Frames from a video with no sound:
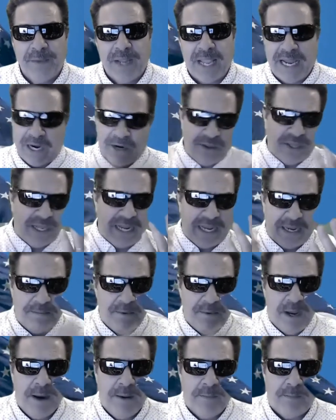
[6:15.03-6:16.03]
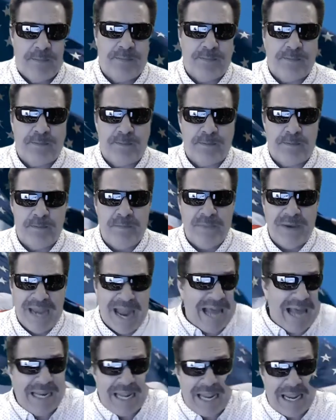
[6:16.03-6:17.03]
And are they
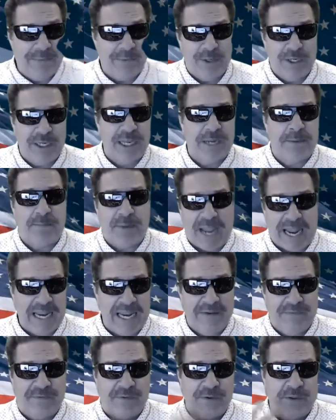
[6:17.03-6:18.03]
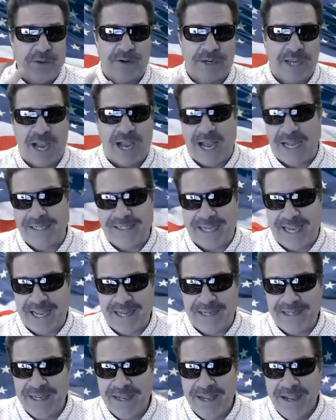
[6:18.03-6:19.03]
not able to get paid for their
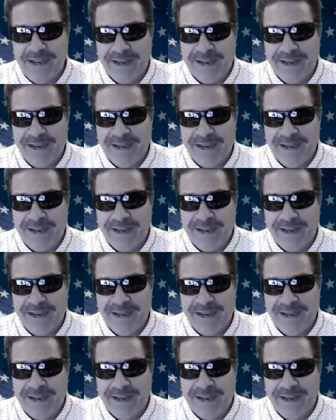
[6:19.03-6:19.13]
content?